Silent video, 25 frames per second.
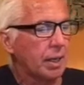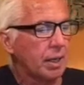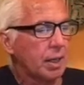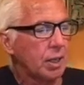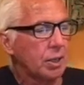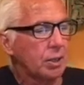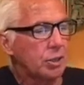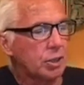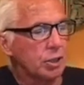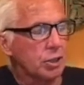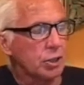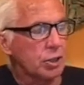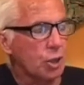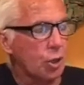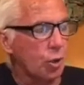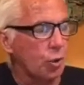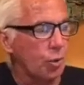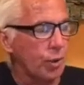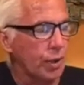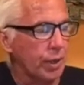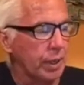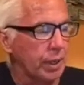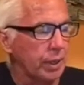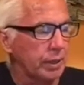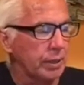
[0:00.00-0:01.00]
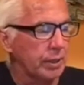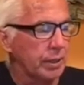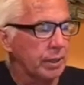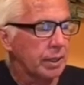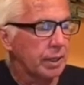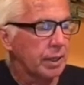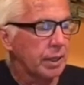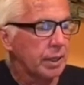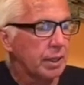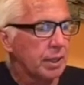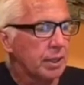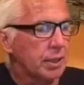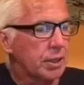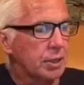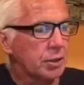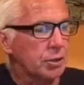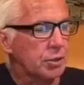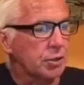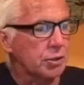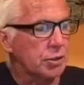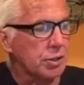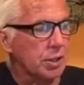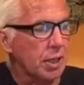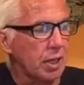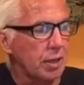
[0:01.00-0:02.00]
just go in, get
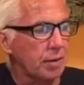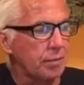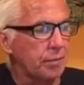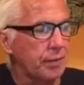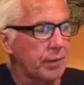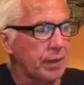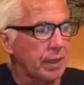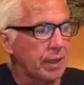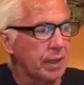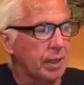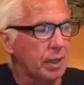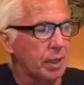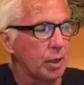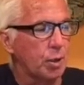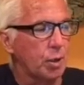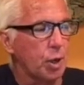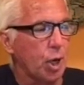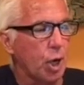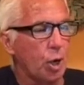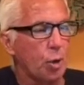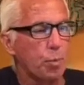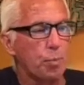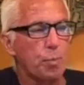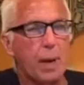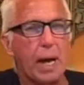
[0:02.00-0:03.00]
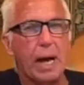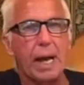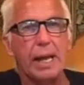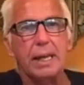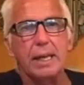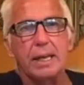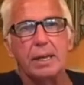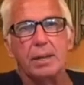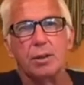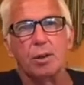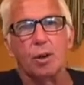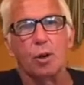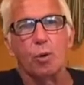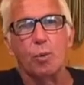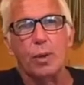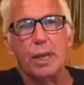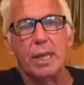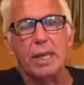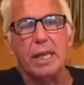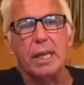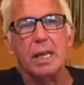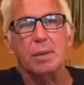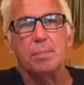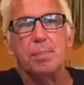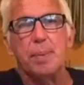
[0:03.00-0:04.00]
yourself, buy either a
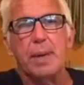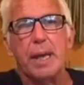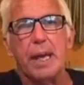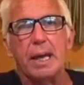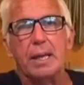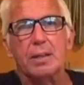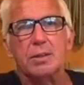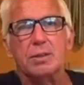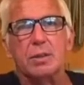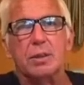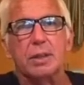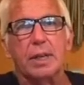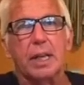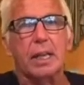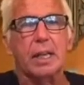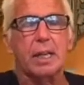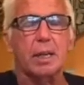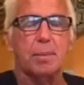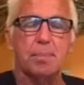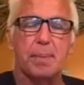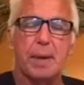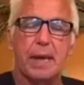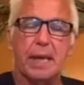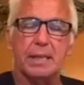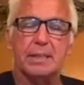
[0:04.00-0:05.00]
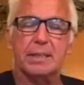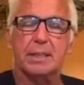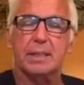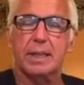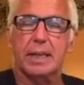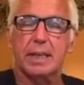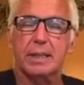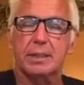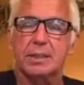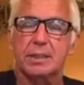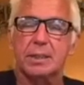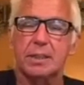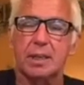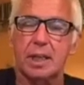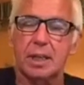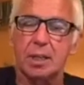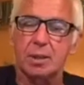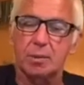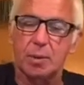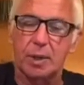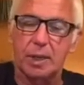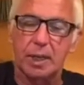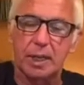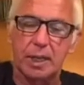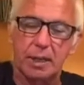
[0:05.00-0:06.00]
weekend pass or a nightly pass. And that's another
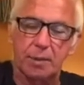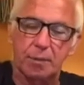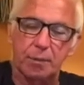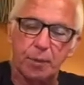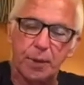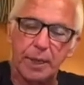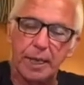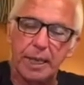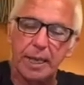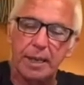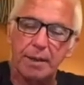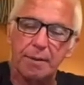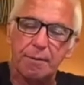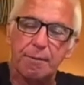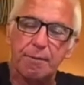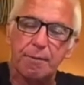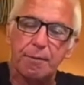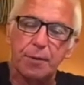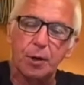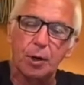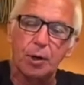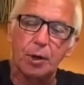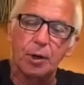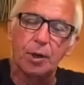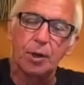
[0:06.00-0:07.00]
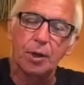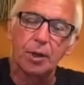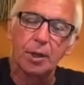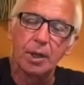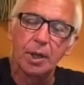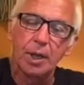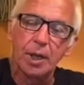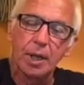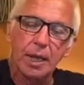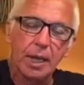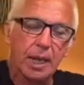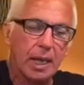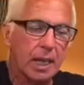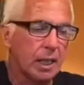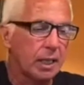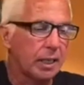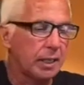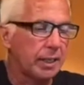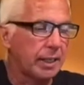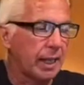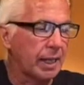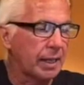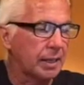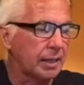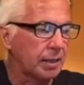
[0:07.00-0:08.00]
one. If we get full,
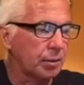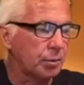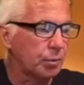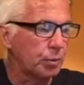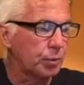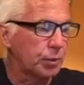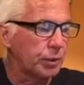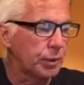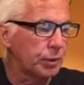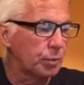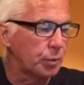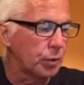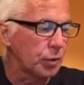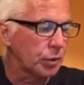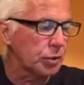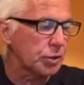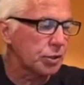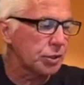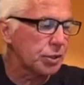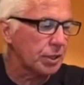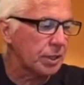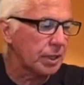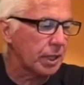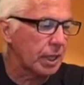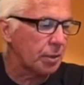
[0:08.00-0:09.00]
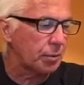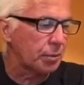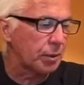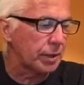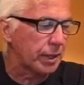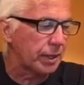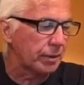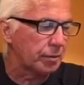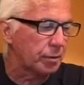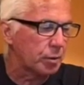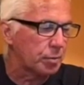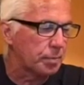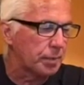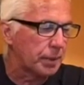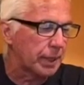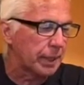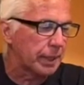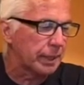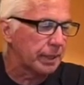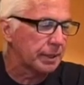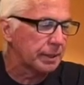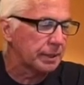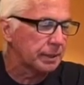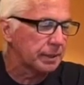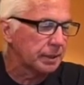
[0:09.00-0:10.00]
and we'll share that with
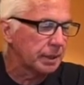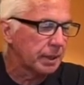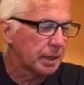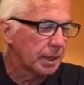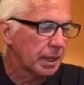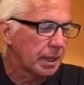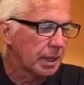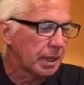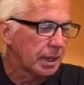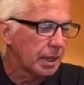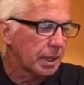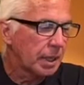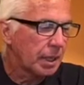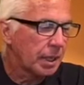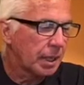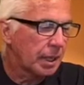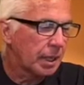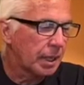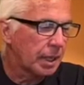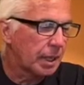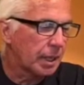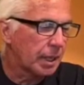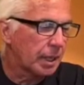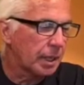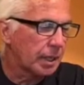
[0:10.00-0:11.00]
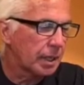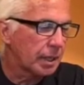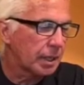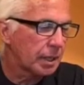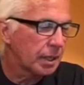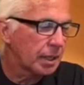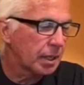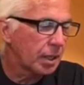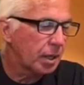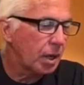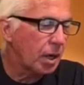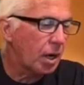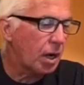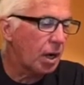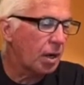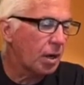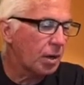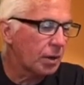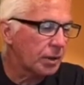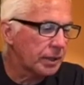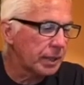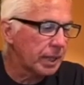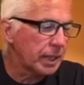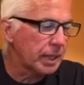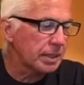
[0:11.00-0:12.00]
everybody.
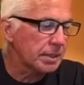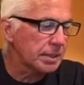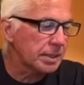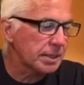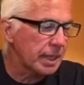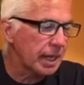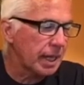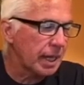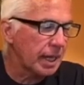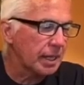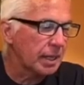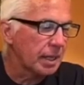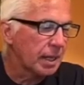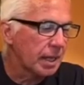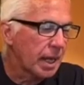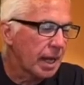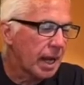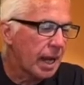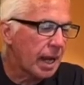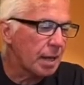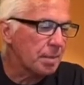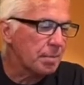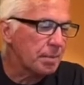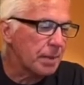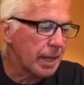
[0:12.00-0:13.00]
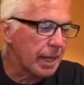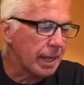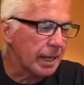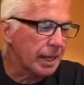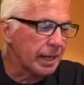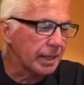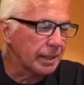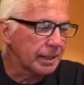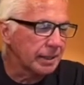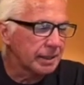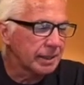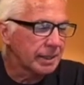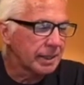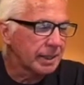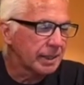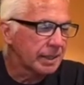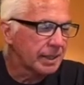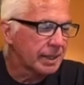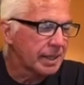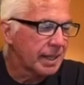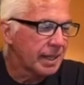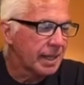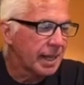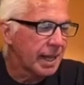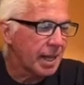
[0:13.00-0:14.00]
Oh, Dan, say hi. Hi, Mia.
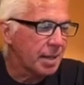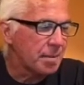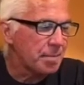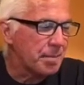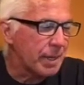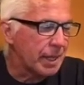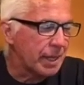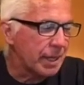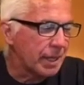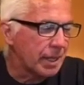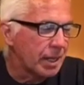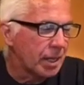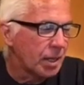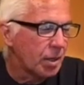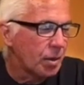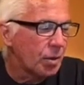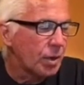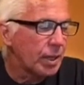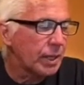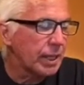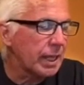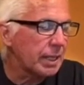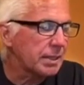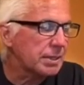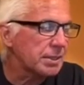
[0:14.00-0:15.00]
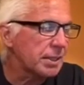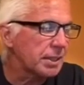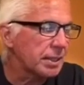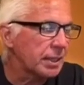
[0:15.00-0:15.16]
Hi, Mia. Well, that's